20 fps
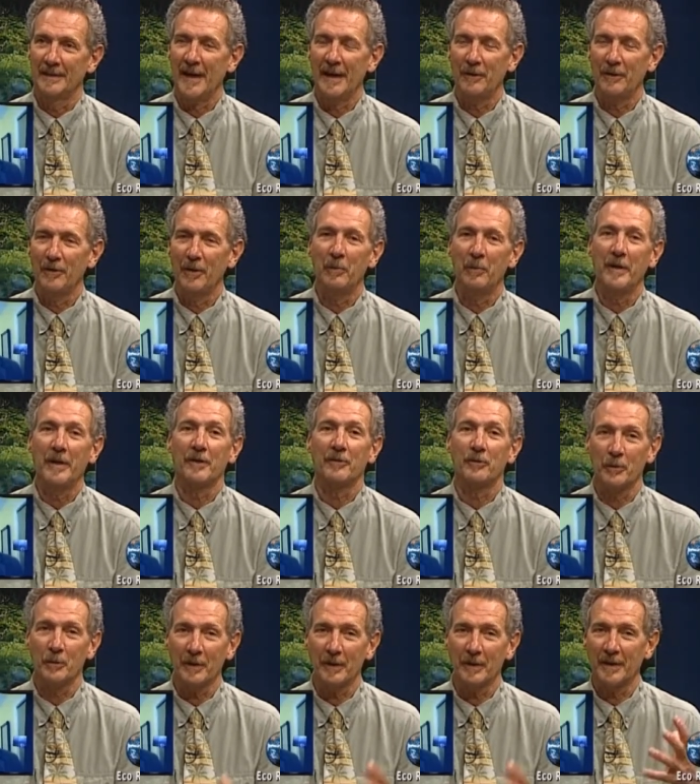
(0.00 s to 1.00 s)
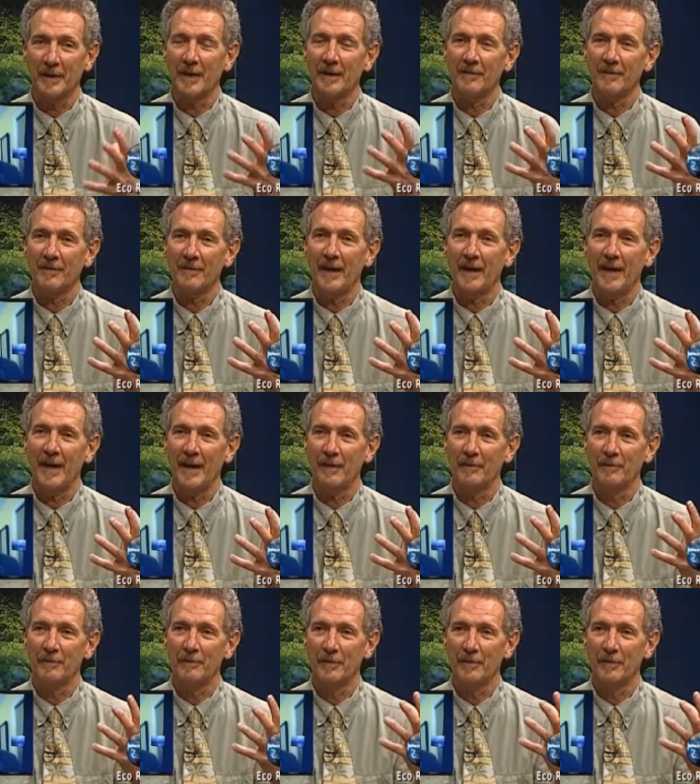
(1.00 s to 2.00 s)
I don't know, but it's really nice to
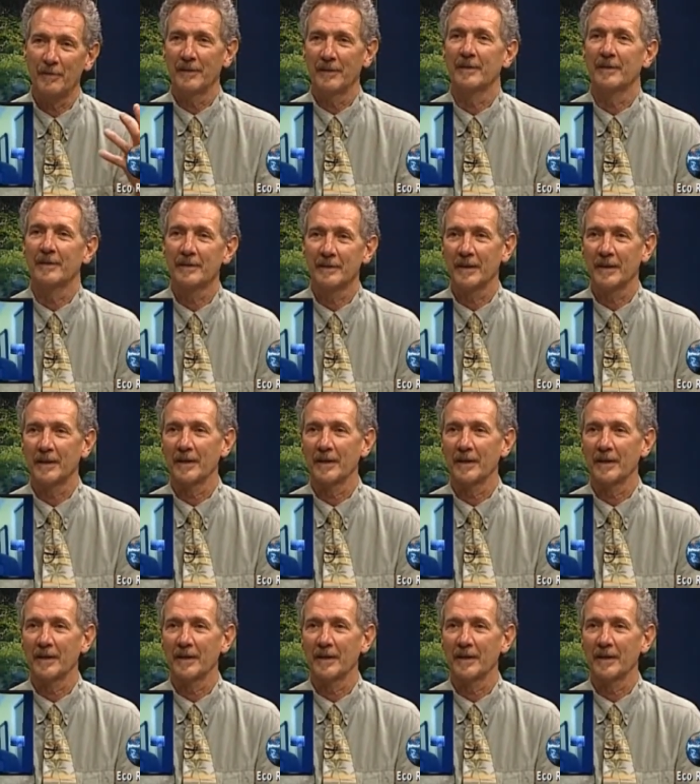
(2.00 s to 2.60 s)
have the, the